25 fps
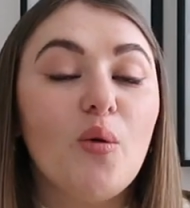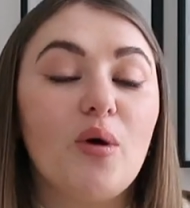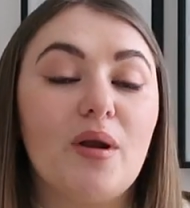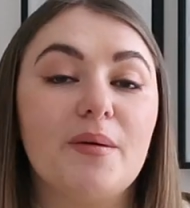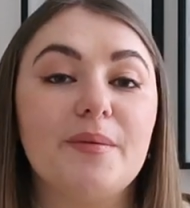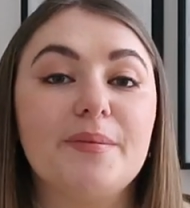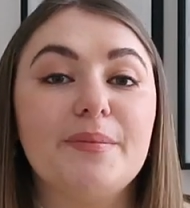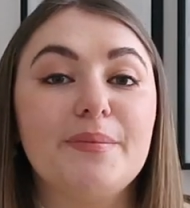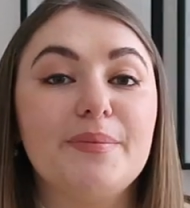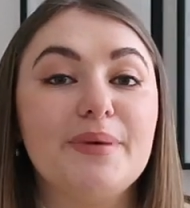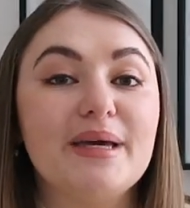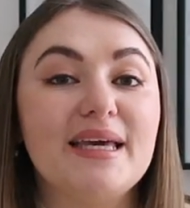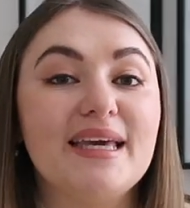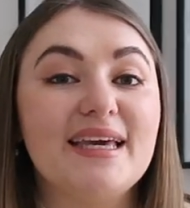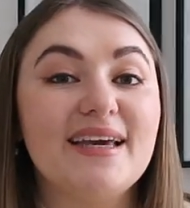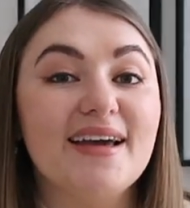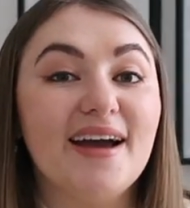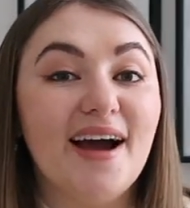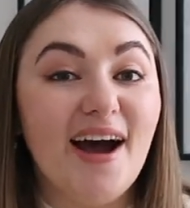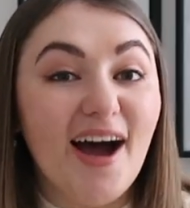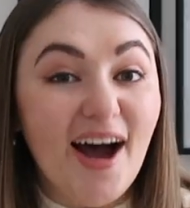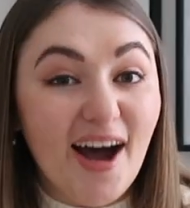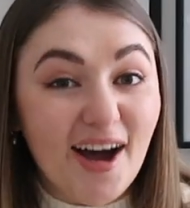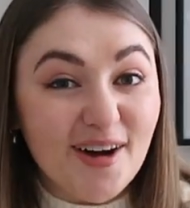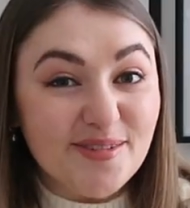what I've been picking
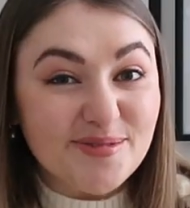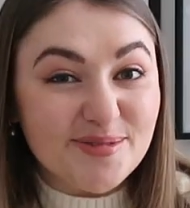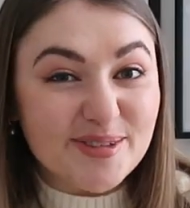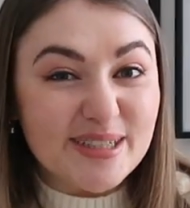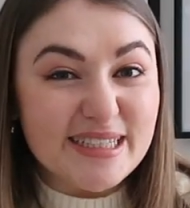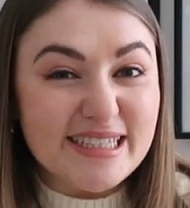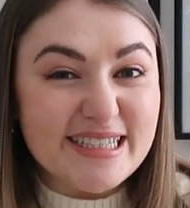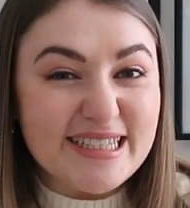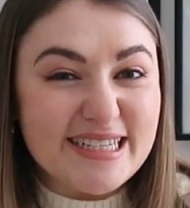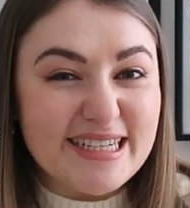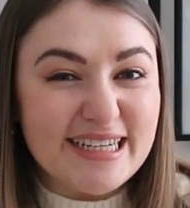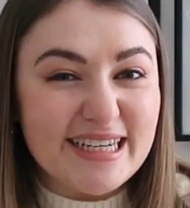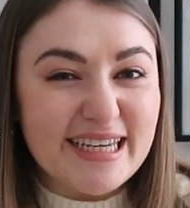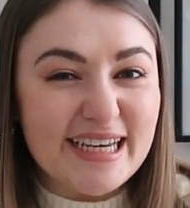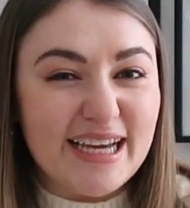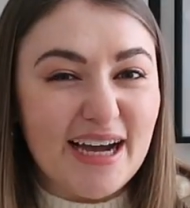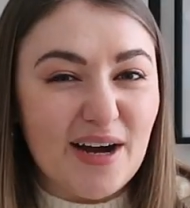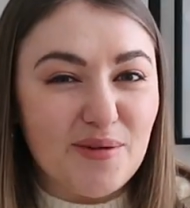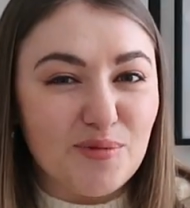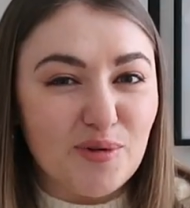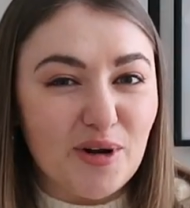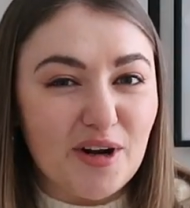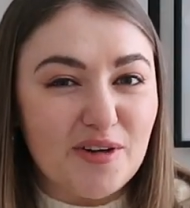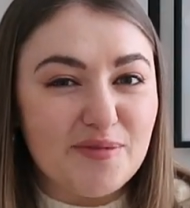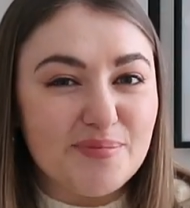up recently
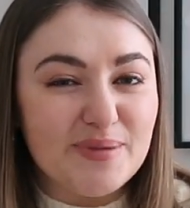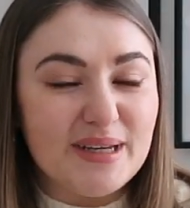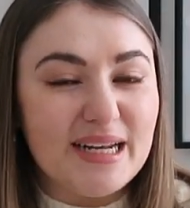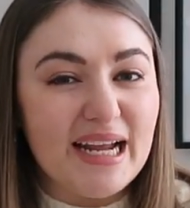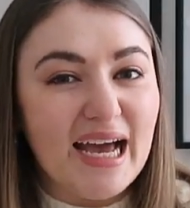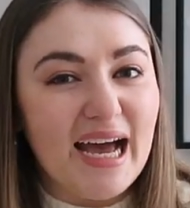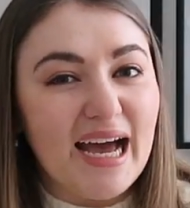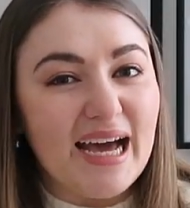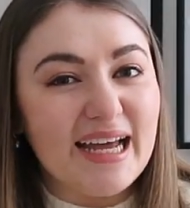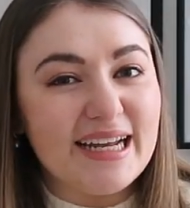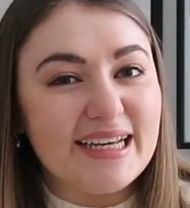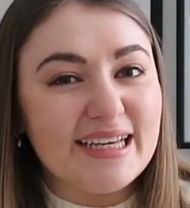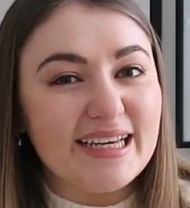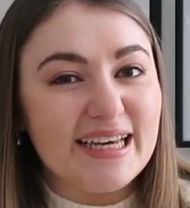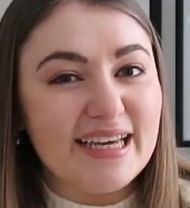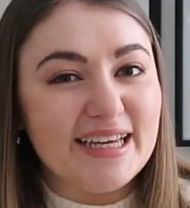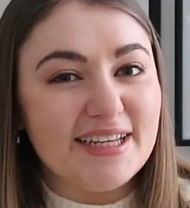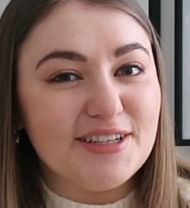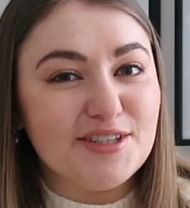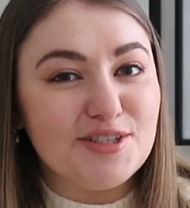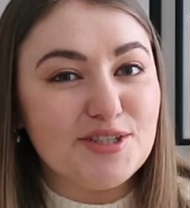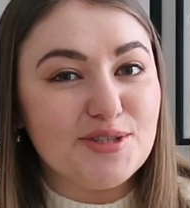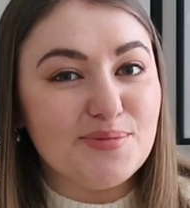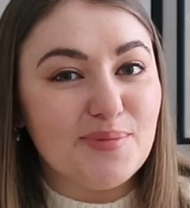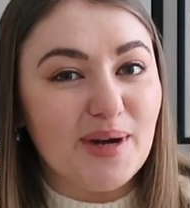and what I've been adding
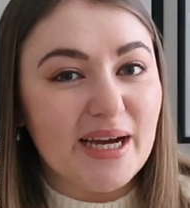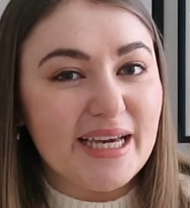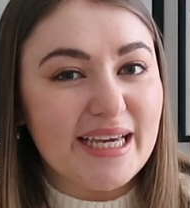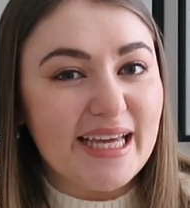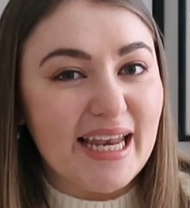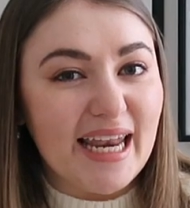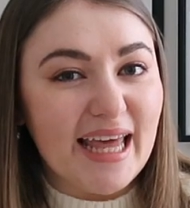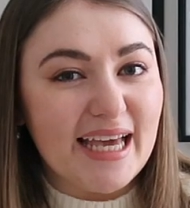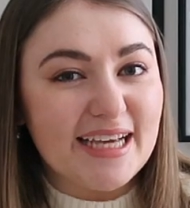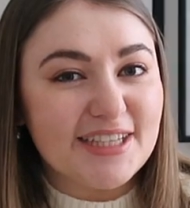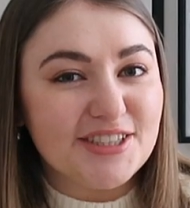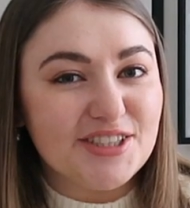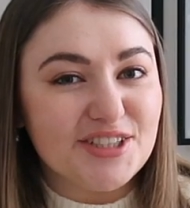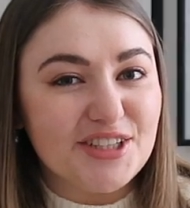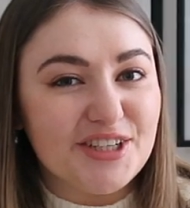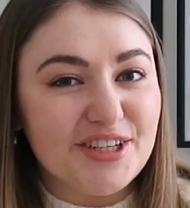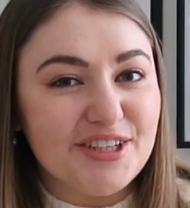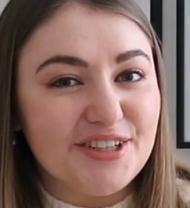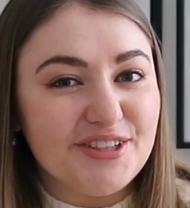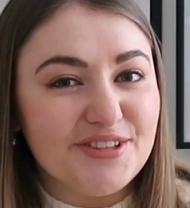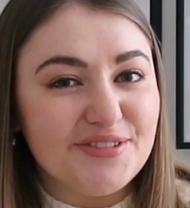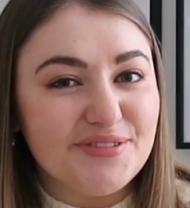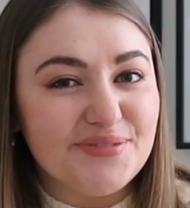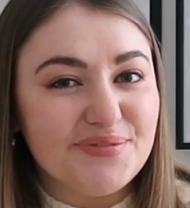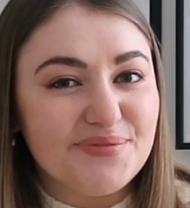into my
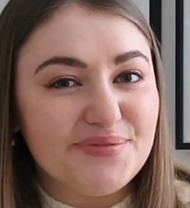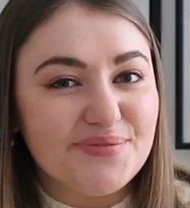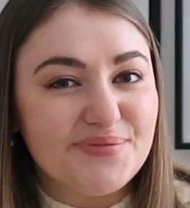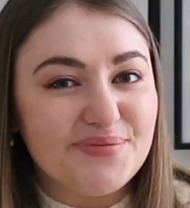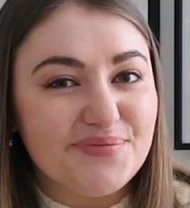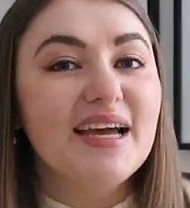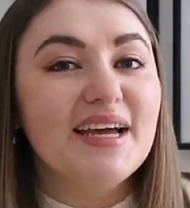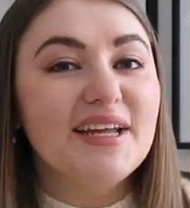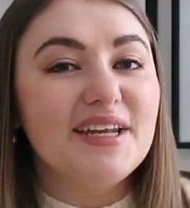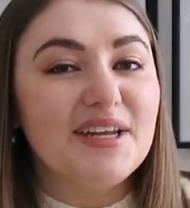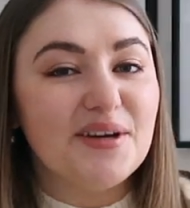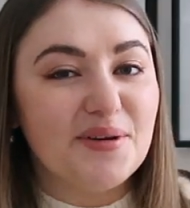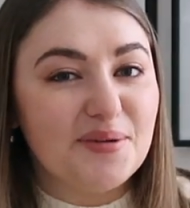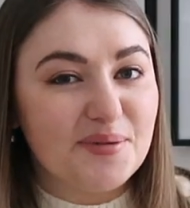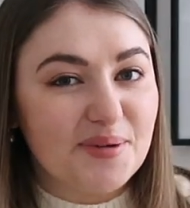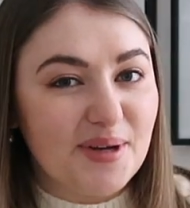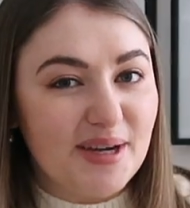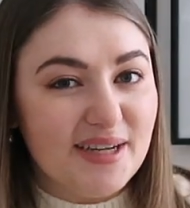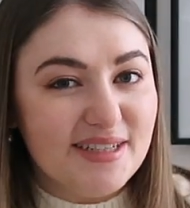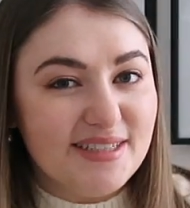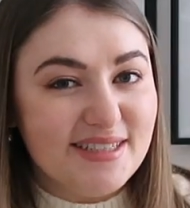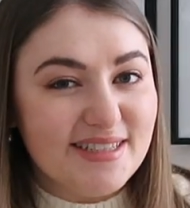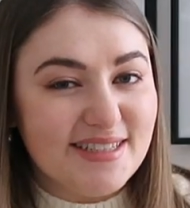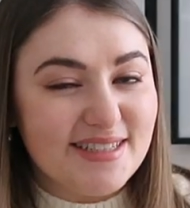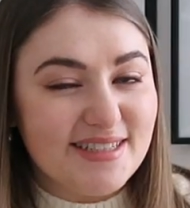collection. Now I'm
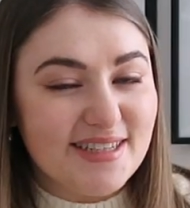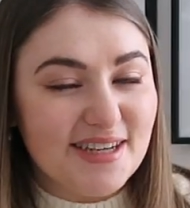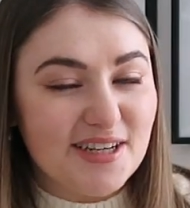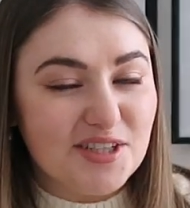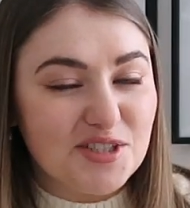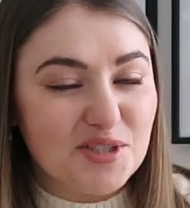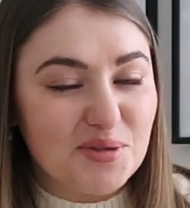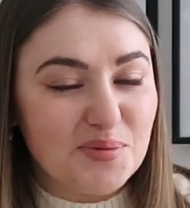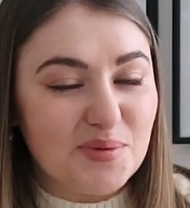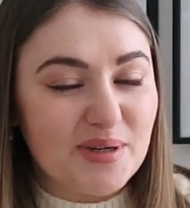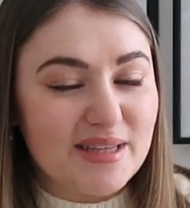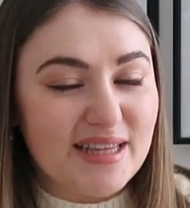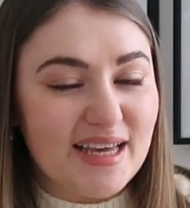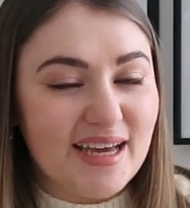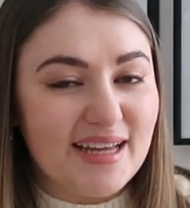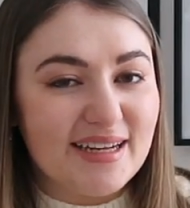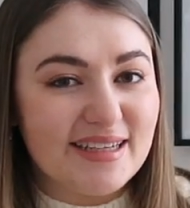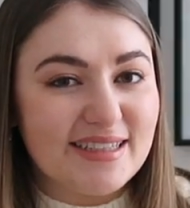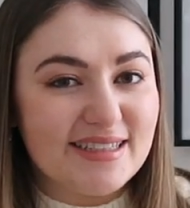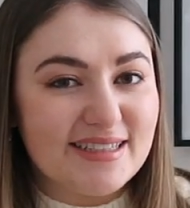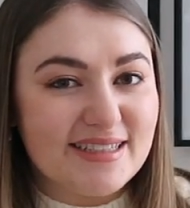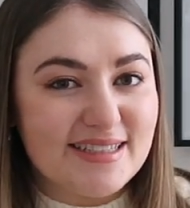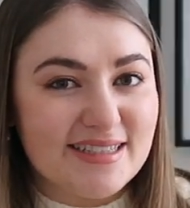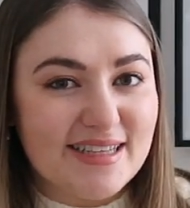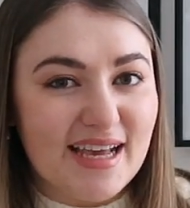going to start with an
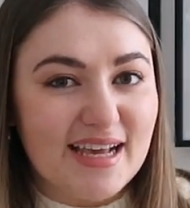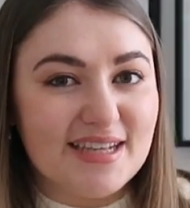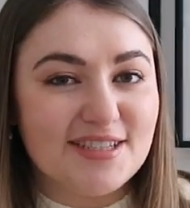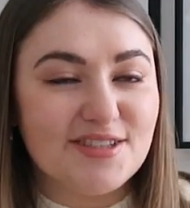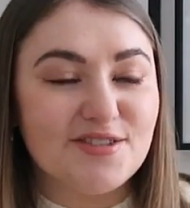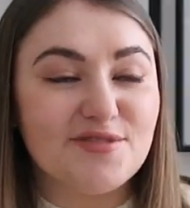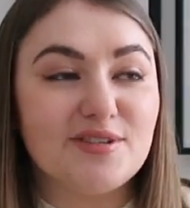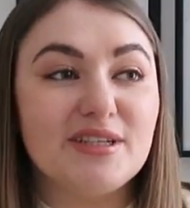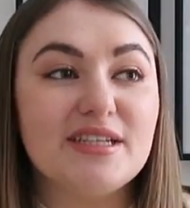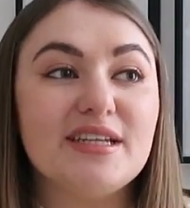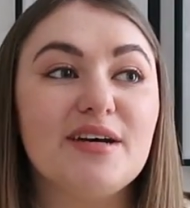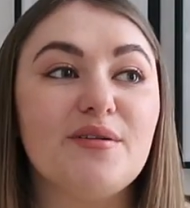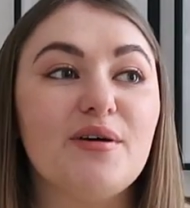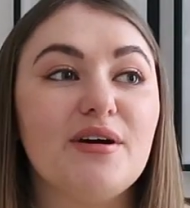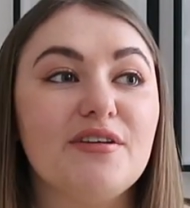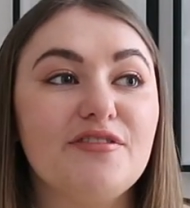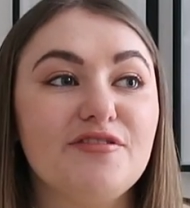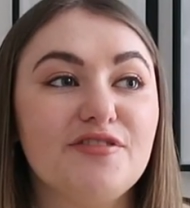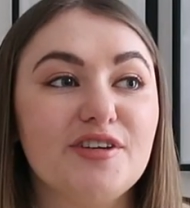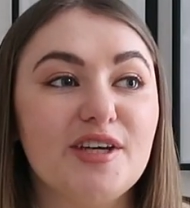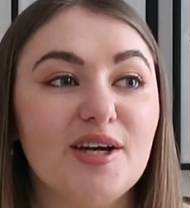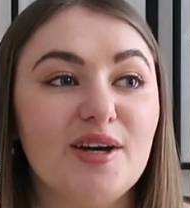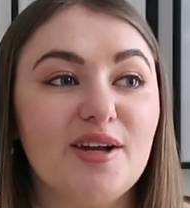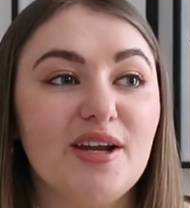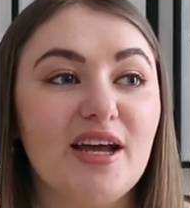accessory. Now I
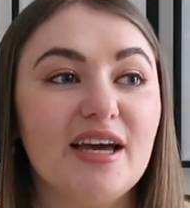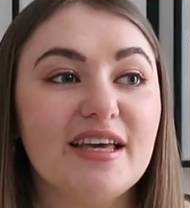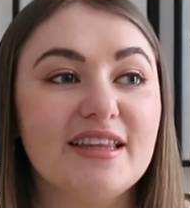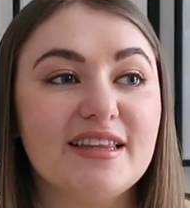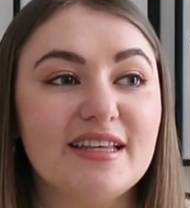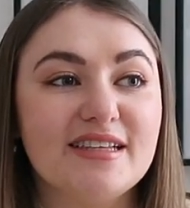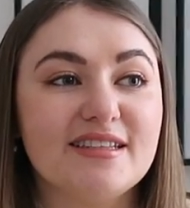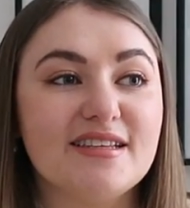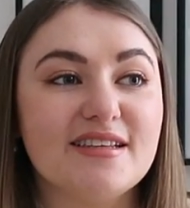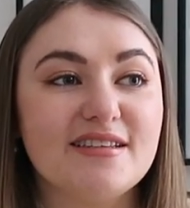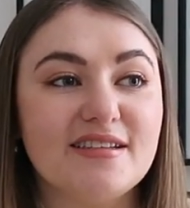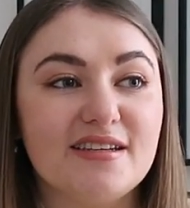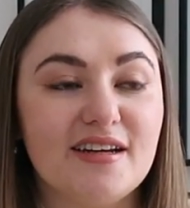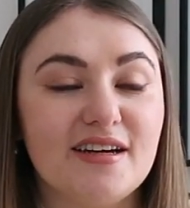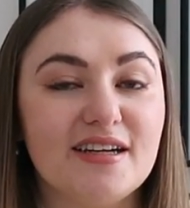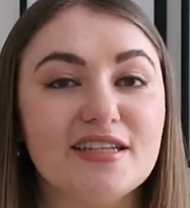feel like this is an